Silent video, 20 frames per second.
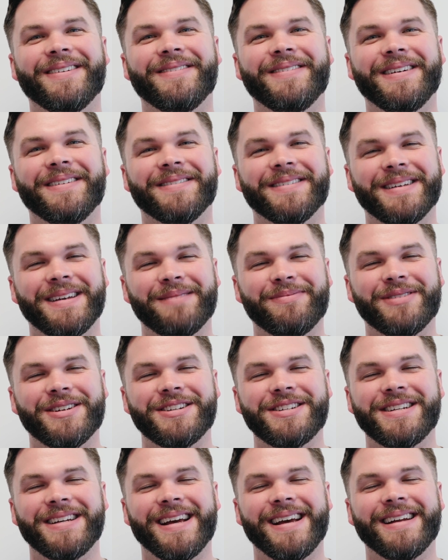we really
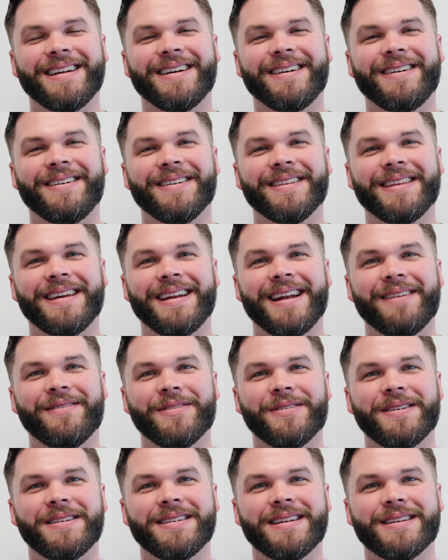appreciate all that
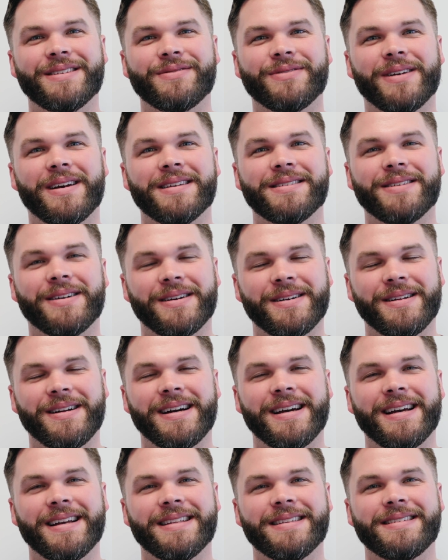everyone does for us, our
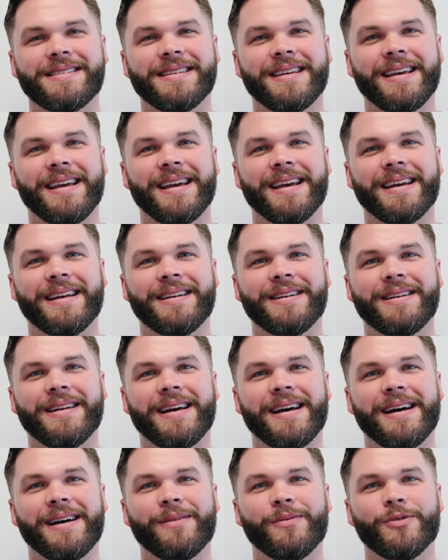clients, and
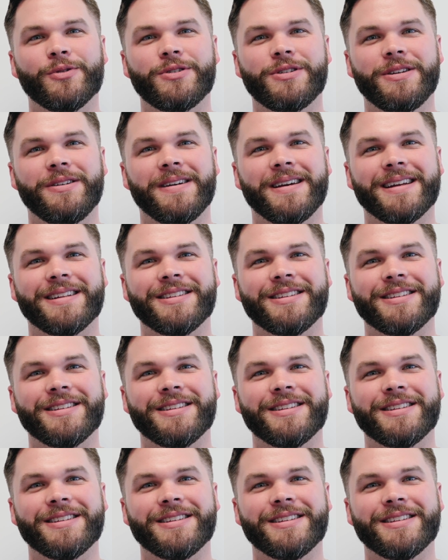we'll see you